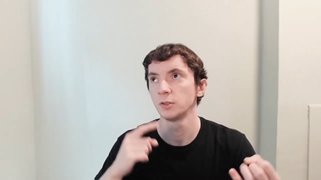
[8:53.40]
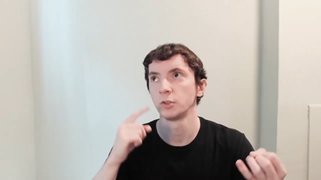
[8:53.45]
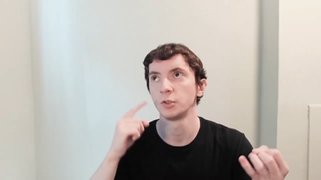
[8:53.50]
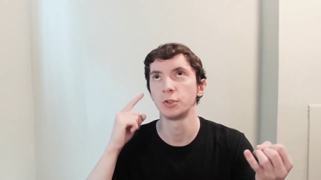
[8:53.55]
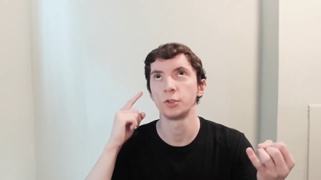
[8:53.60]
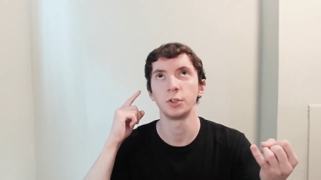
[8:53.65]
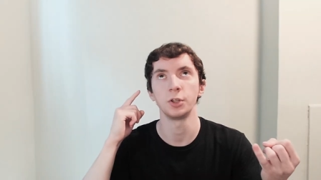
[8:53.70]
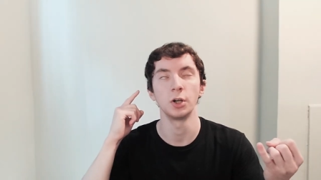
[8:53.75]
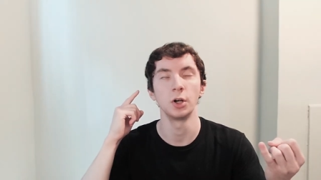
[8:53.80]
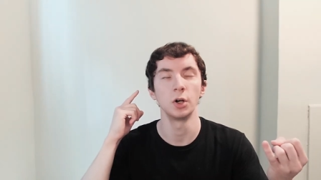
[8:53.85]

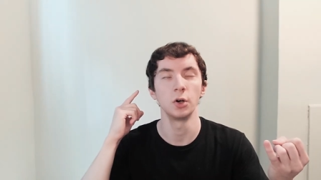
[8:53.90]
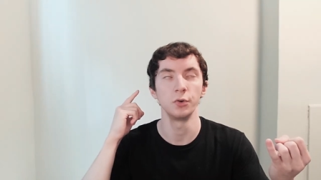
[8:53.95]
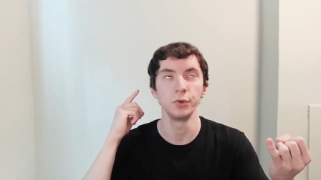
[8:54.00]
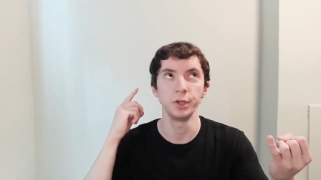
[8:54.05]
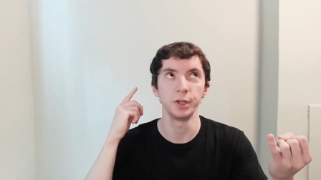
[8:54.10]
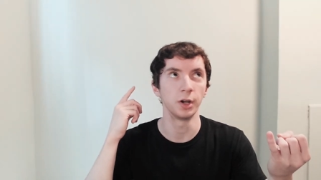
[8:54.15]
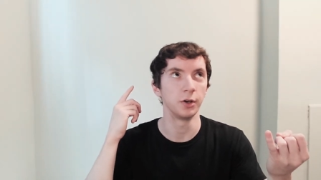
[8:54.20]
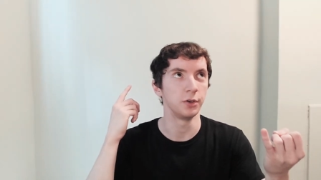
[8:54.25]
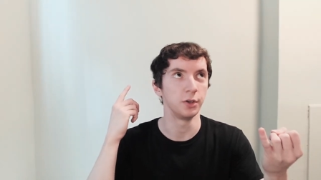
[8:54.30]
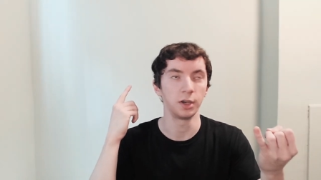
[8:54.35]
So,
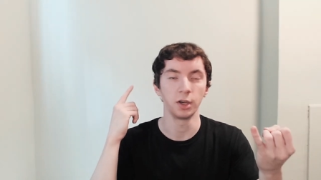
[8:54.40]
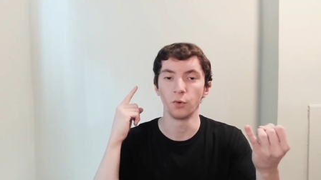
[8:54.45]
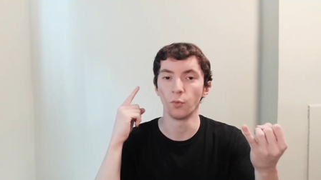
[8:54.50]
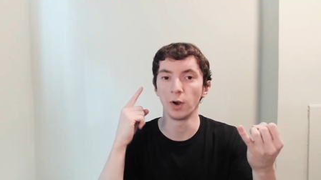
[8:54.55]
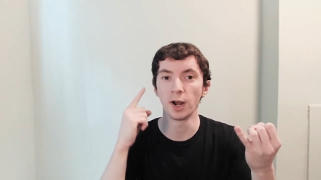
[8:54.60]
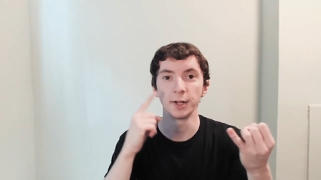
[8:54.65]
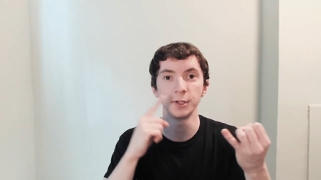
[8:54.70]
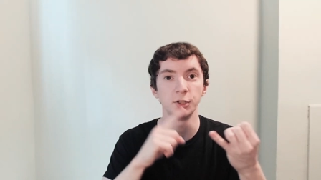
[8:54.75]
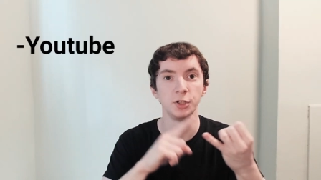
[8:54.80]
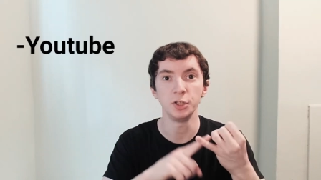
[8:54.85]
you know, you
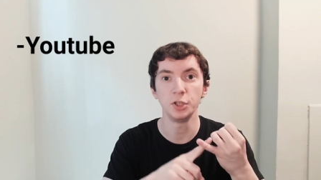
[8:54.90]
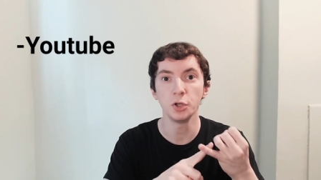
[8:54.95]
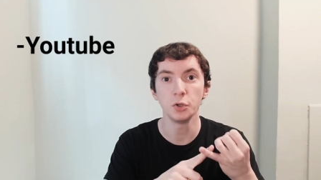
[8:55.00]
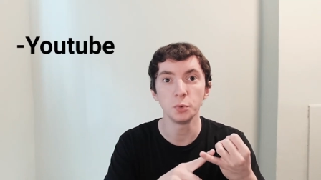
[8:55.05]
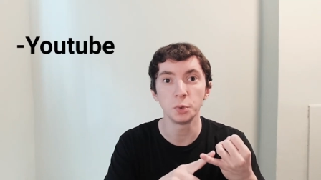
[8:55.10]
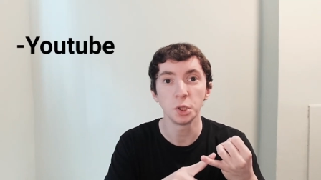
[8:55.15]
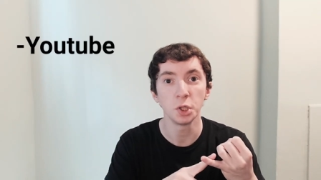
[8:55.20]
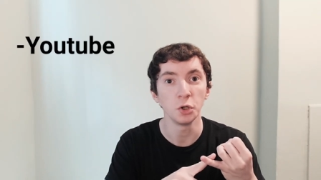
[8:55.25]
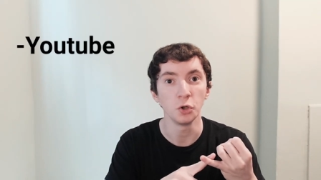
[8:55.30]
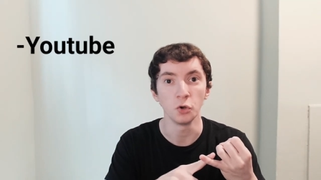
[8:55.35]
can watch
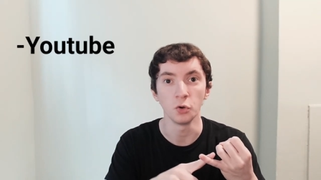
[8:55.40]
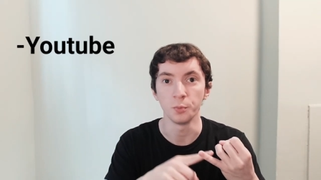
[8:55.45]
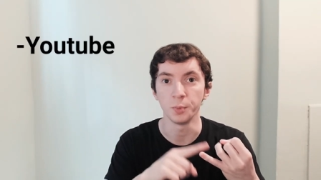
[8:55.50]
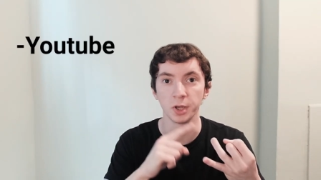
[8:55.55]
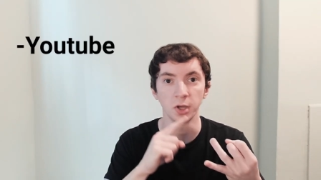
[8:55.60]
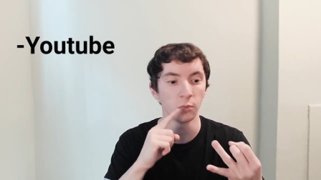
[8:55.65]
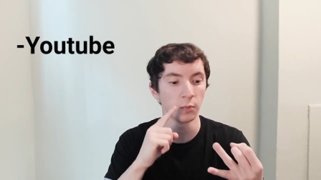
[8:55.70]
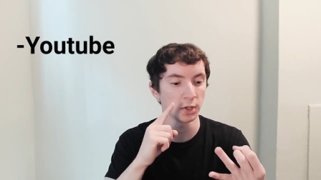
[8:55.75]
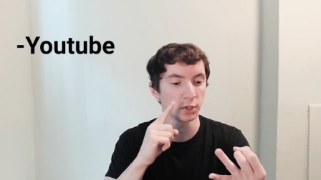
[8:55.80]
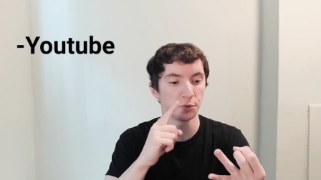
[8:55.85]

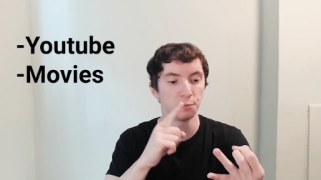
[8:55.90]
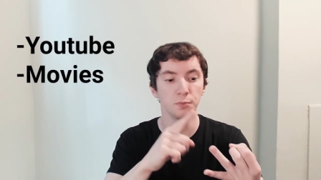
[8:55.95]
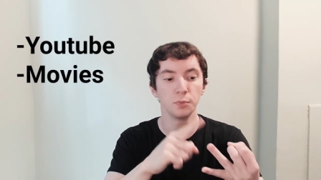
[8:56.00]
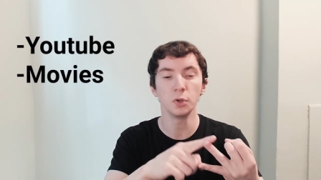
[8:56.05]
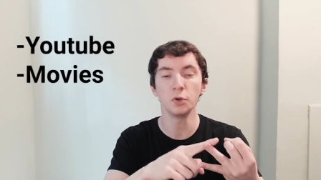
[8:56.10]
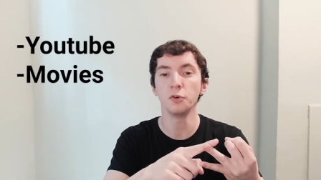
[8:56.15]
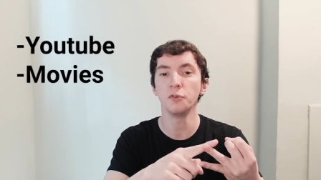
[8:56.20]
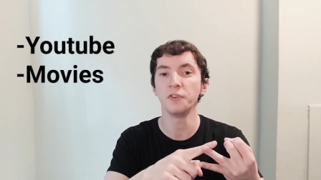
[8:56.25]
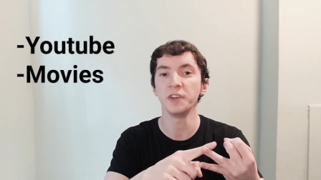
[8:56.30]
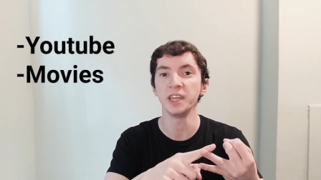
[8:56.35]
YouTube, you can watch
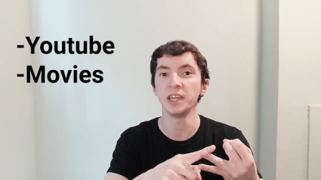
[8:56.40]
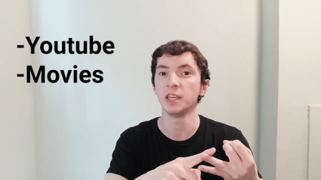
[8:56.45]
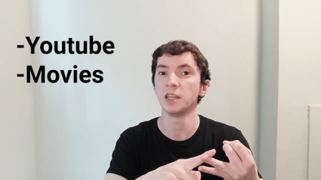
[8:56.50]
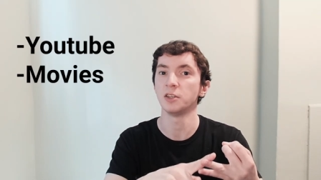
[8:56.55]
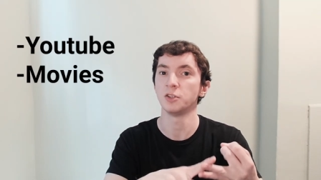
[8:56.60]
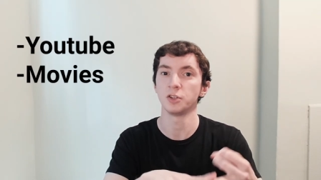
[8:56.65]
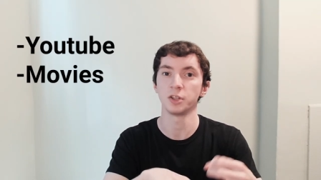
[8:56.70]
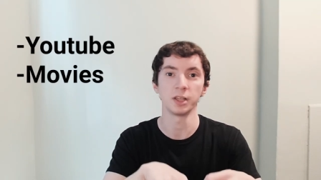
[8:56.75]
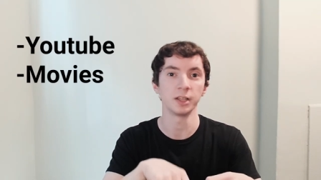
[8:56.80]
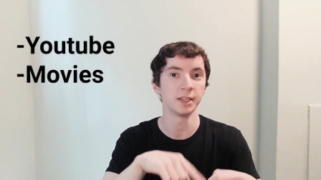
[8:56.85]

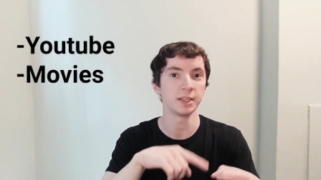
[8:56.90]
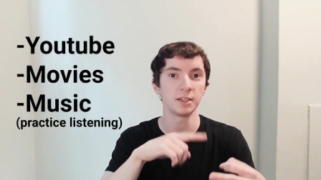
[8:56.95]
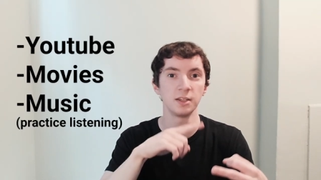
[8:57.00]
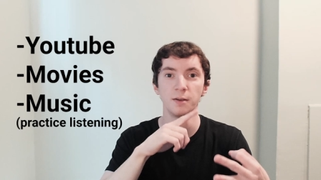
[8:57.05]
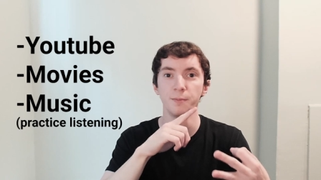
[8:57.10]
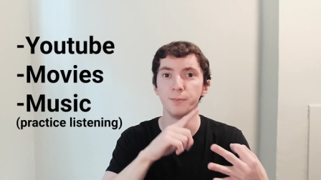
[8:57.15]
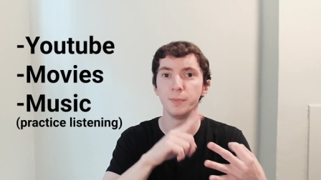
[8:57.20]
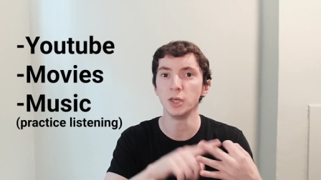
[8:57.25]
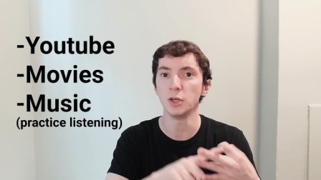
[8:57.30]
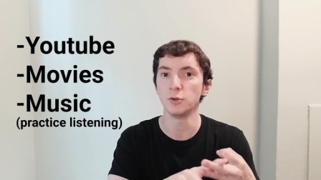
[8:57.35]
movies, you can
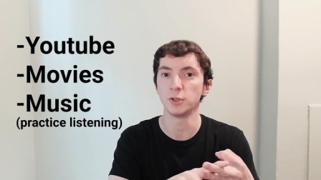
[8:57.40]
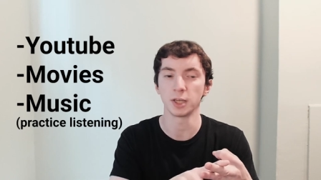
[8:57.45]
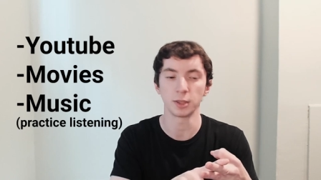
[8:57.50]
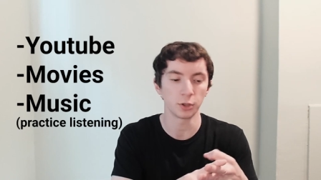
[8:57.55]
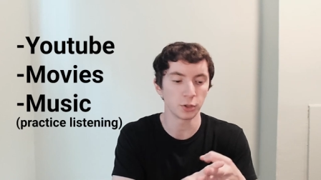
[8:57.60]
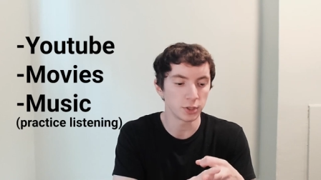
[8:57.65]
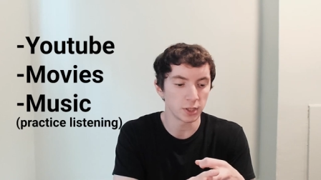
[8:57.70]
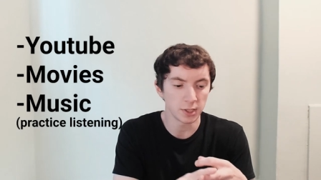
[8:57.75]
listen to music.